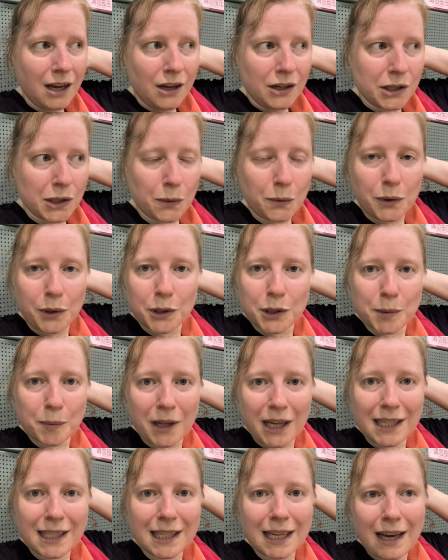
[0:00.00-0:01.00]
So we always
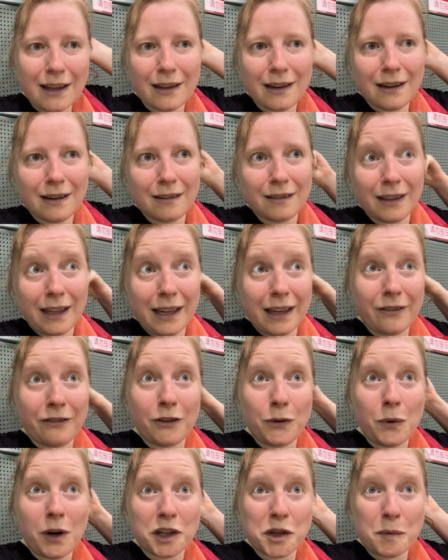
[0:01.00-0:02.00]
play together. Like if
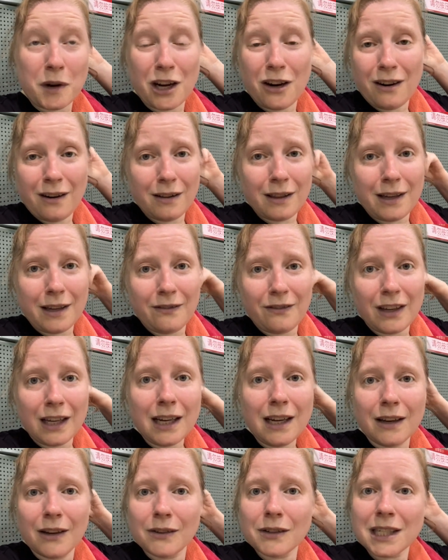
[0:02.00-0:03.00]
you watch my early
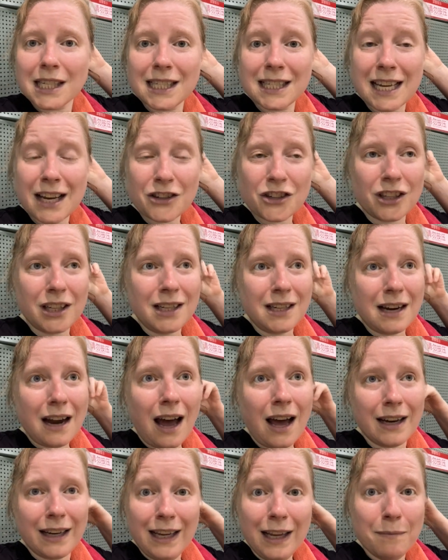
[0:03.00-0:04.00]
videos, he's actually
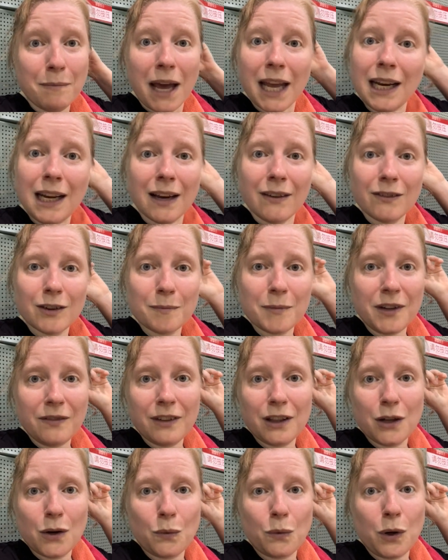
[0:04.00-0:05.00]
not in many of them,
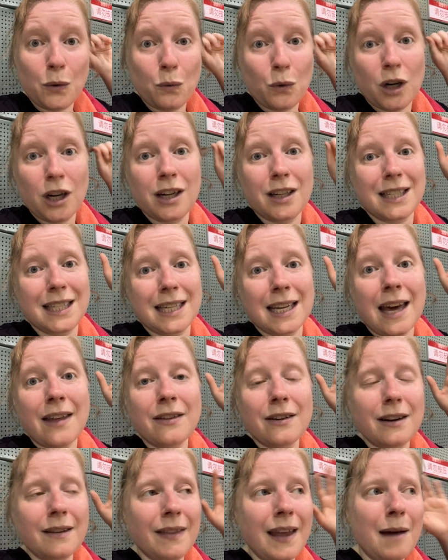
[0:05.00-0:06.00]
even though we were
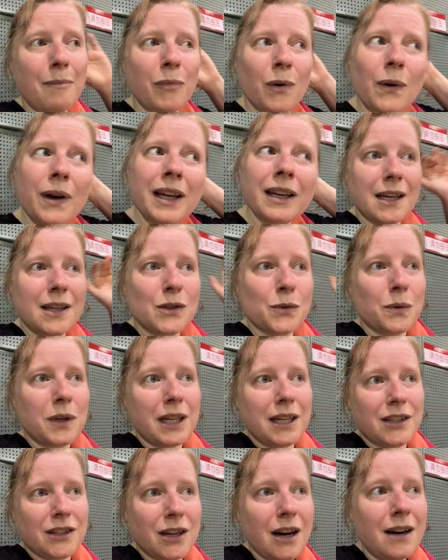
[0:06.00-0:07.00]
together at that point. Because when I
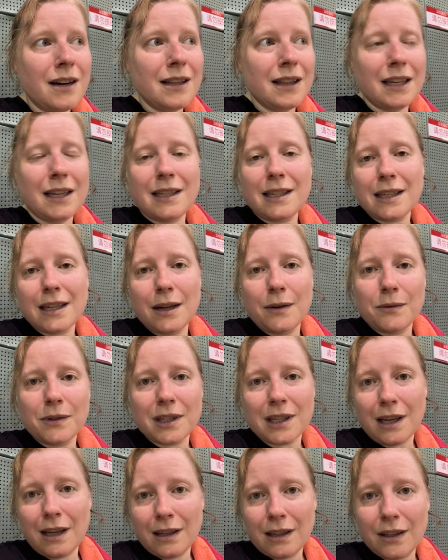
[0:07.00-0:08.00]
started this and I was
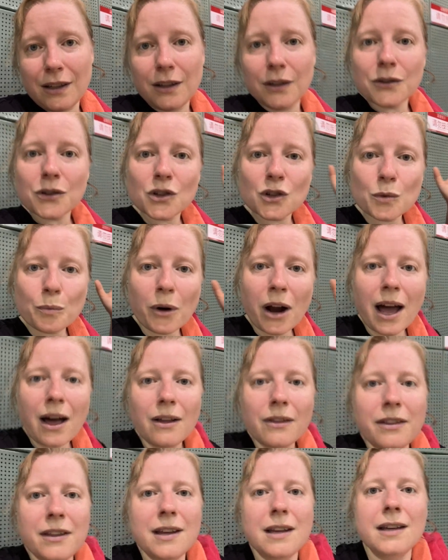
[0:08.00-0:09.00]
like, you know, super
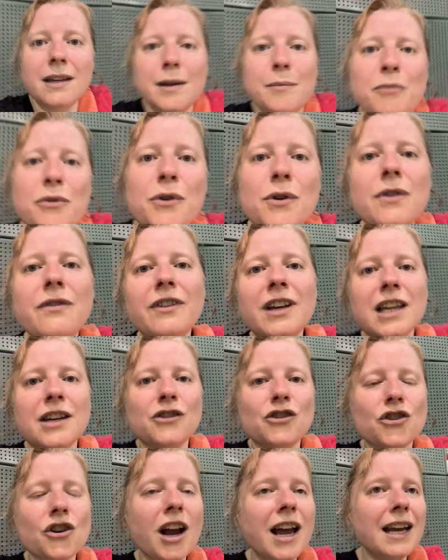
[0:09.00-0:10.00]
healthy and improving and
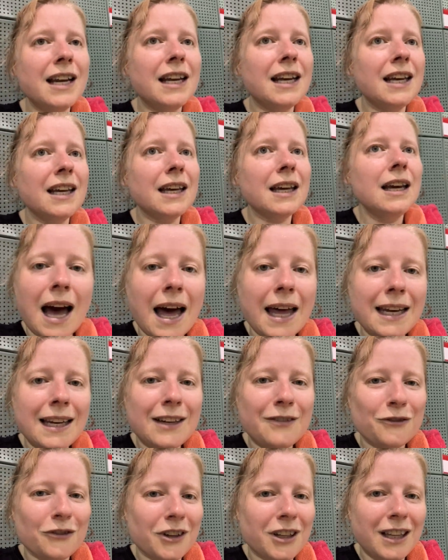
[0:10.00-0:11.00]
training, I
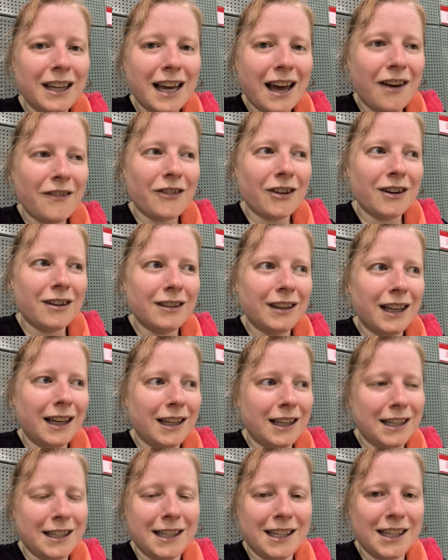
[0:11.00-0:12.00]
didn't really ever like
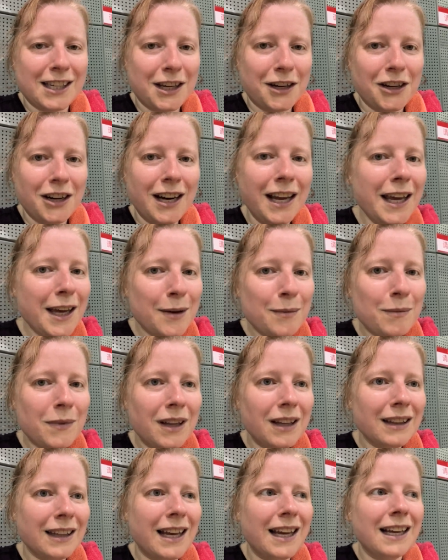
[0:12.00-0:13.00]
consider him.
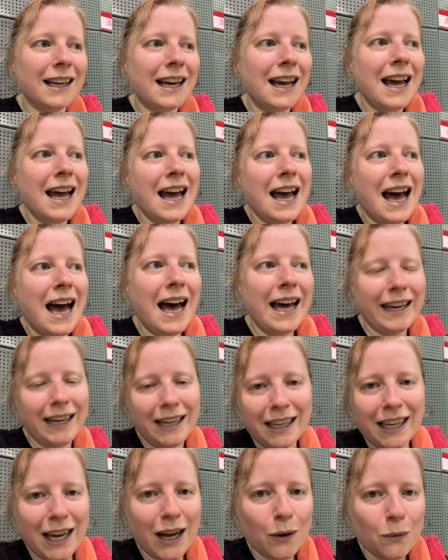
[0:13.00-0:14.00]
Like I
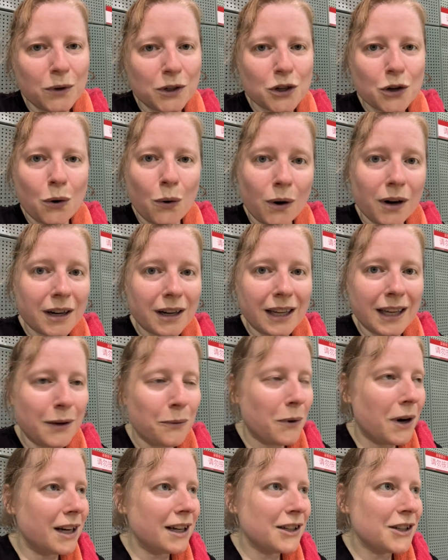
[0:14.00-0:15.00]
didn't care which court he
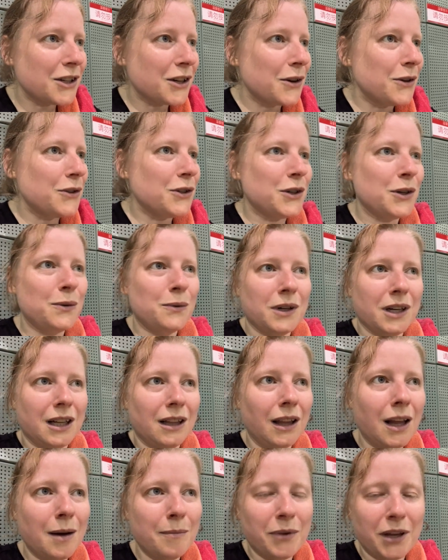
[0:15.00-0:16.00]
wanted to go to or
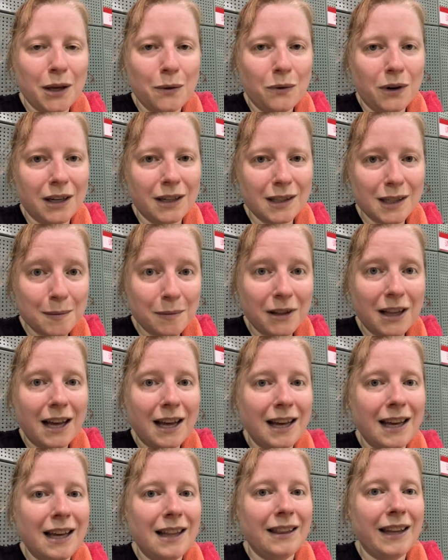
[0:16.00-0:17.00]
club he wanted to
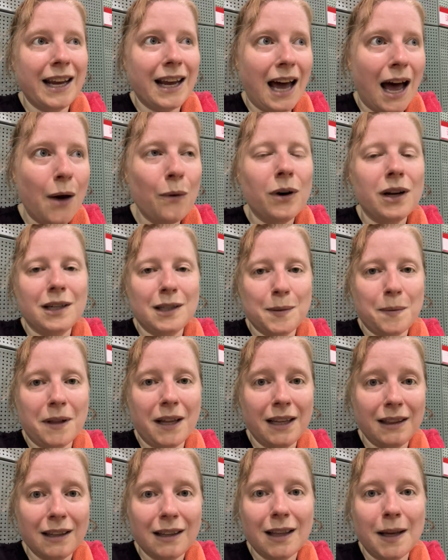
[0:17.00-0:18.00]
play. Like I wanted to
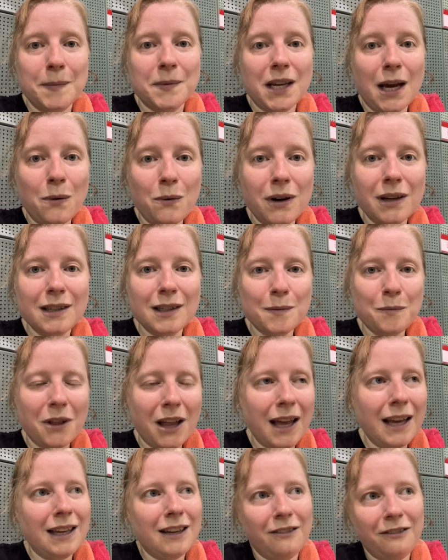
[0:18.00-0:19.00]
play at the clubs I wanted to
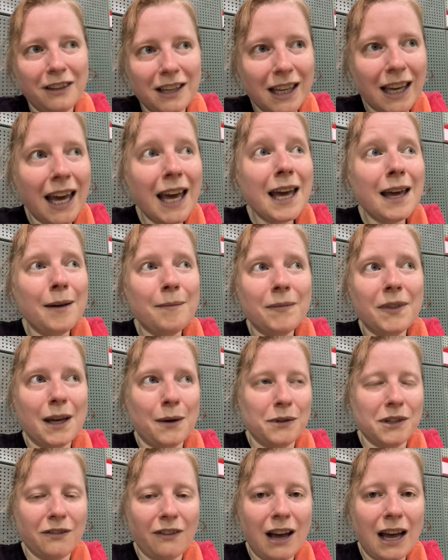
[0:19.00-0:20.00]
play. And if he came, that
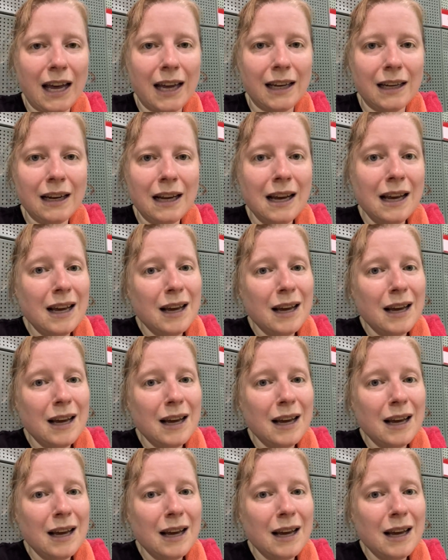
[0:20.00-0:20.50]
was fine.